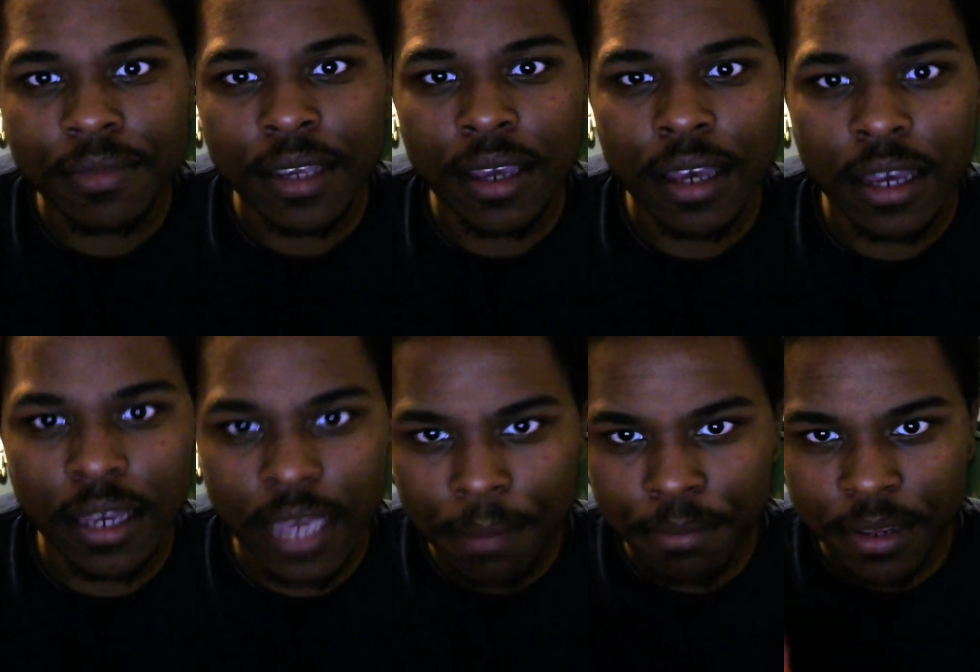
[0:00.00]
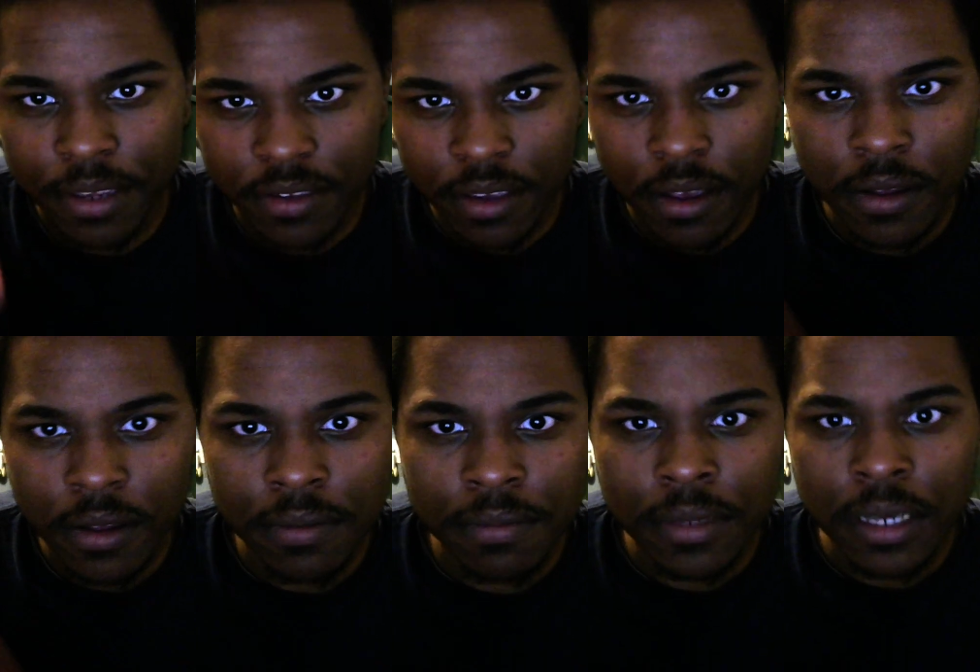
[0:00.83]
God bless y'all.
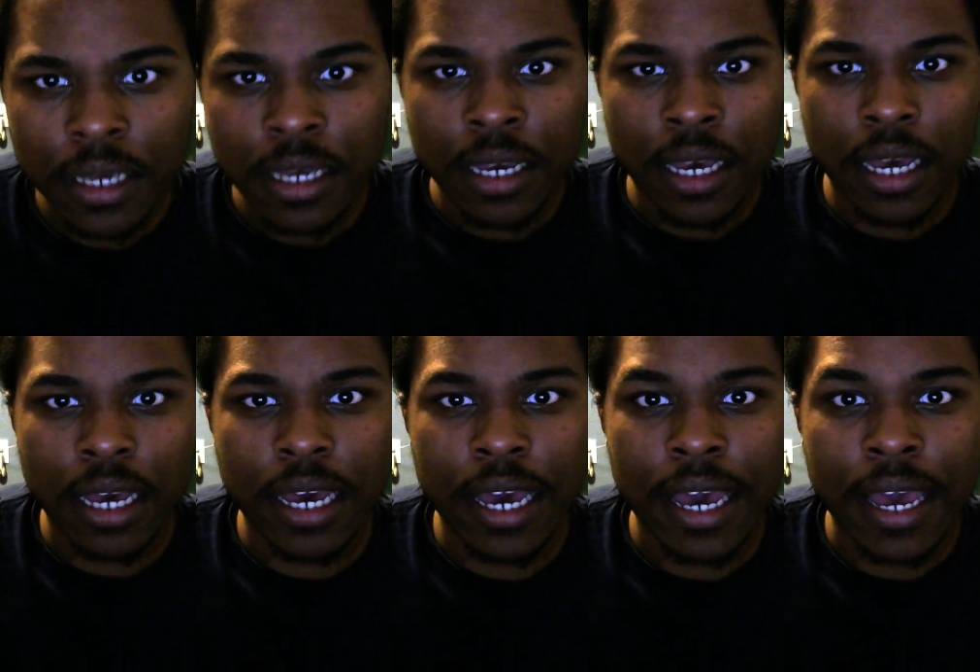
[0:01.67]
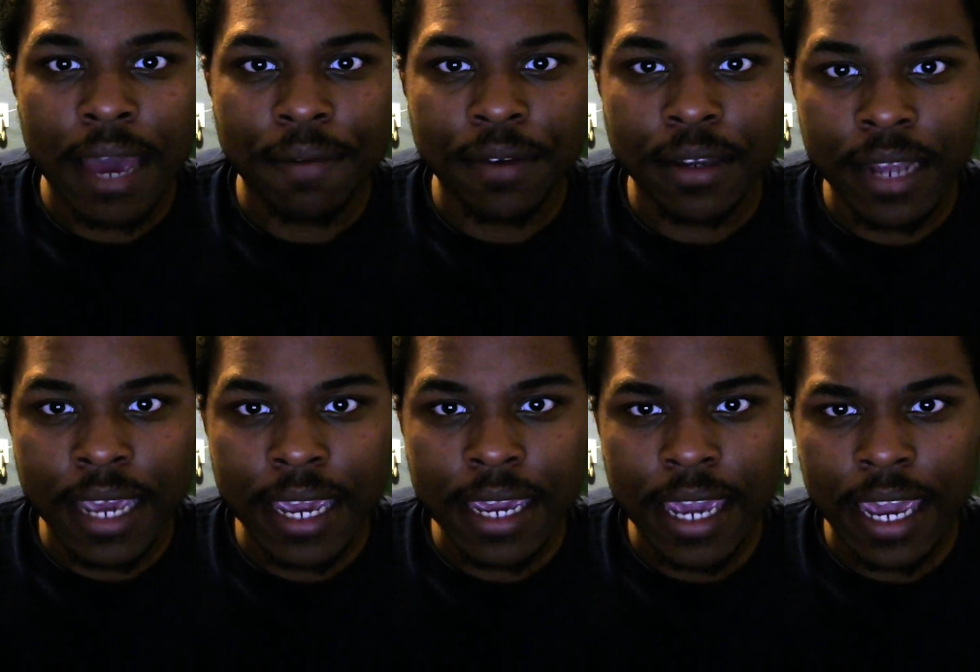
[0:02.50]
Have a good
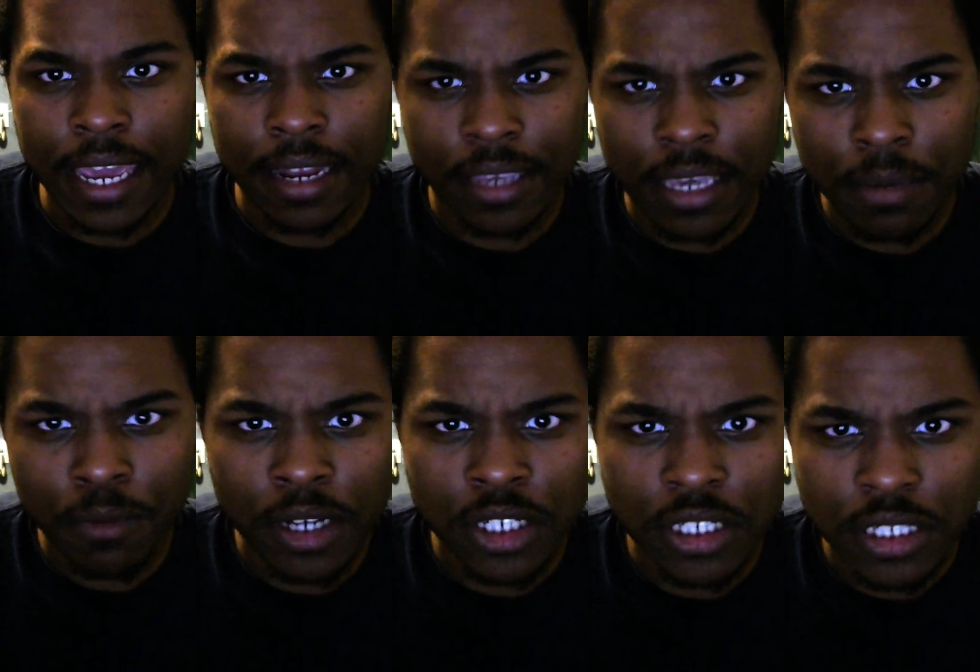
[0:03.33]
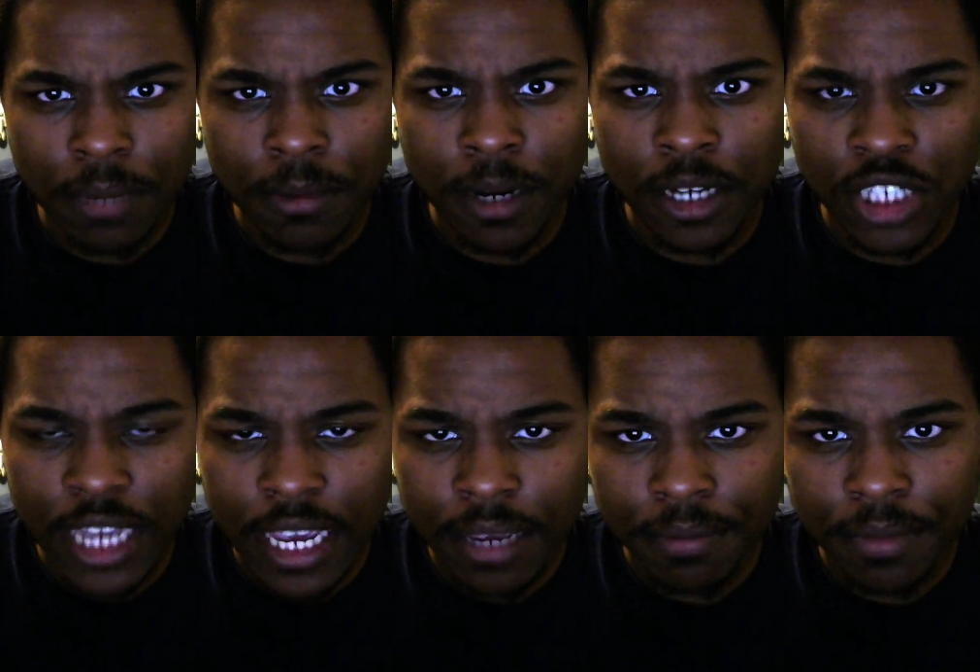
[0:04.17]
day, and keep watching Samurai
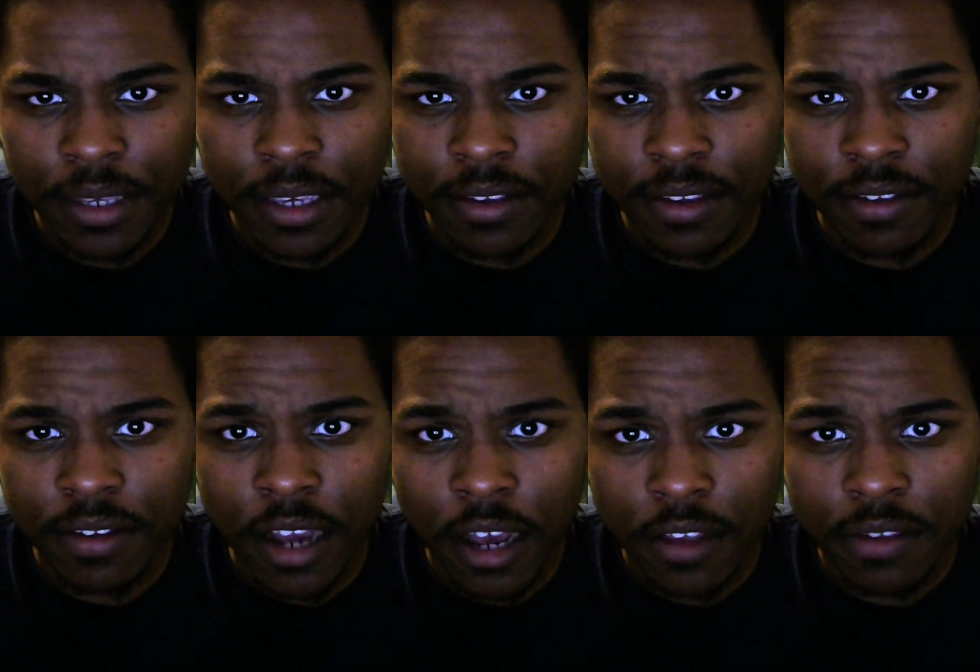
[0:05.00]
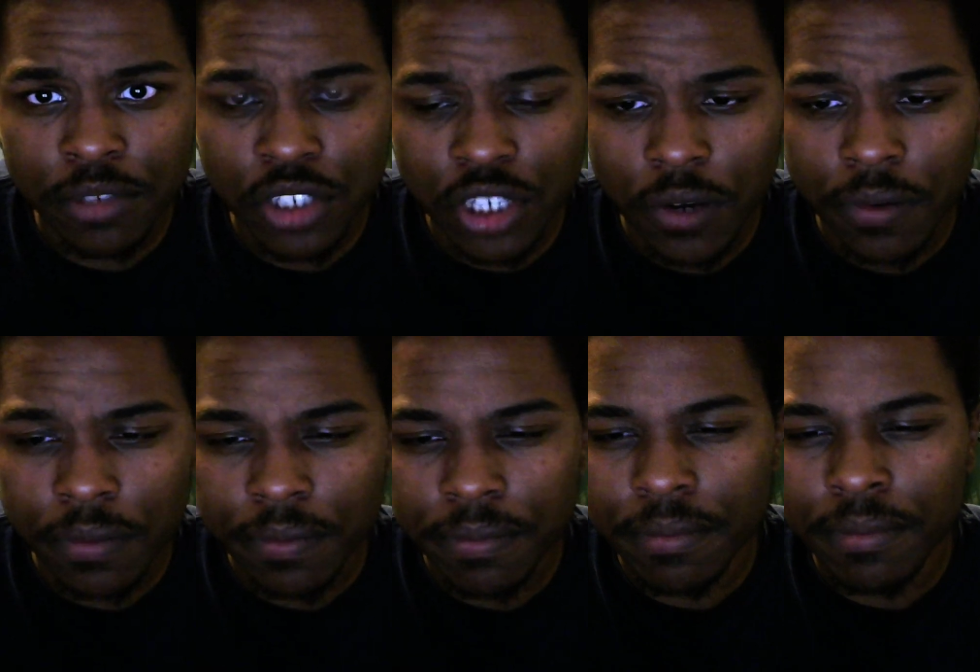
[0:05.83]
Jack because it's an awesome show.
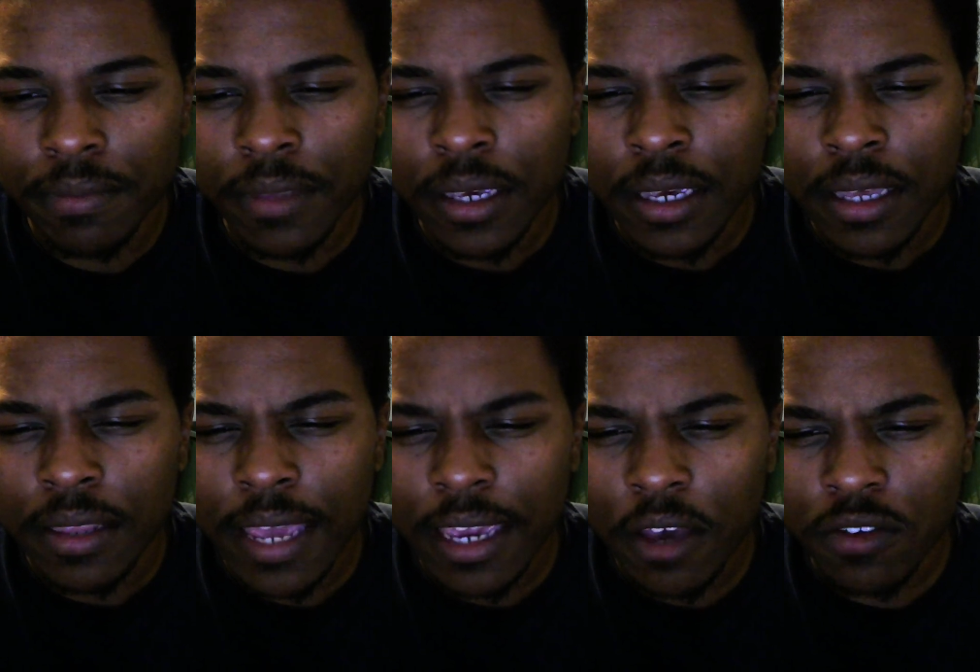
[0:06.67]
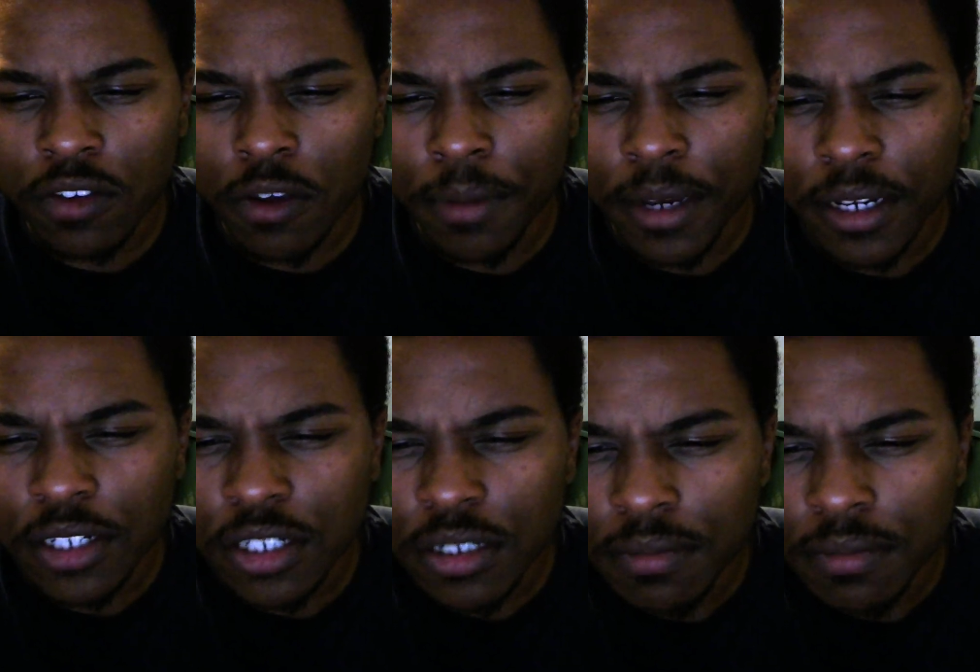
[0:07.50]
Thank y'all so much.